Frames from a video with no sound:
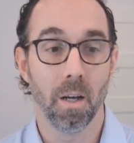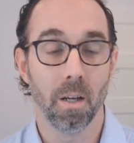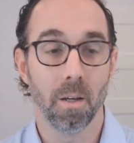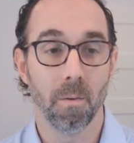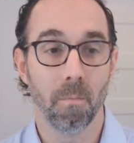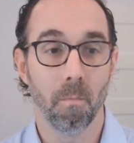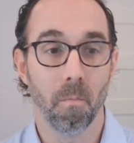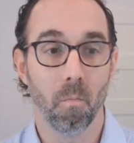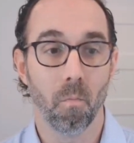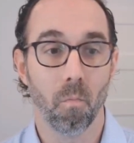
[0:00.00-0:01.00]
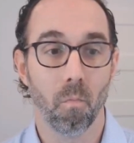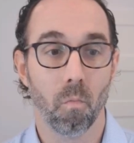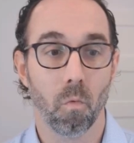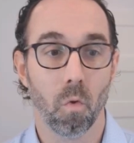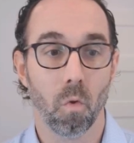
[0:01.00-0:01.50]

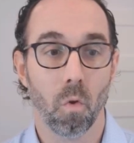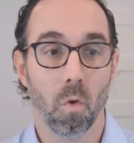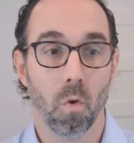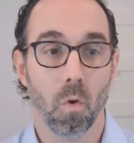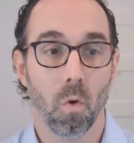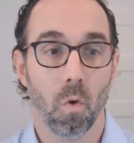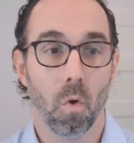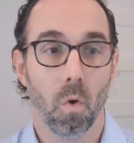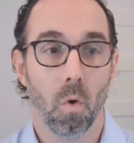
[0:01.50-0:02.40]
Nobody speaks.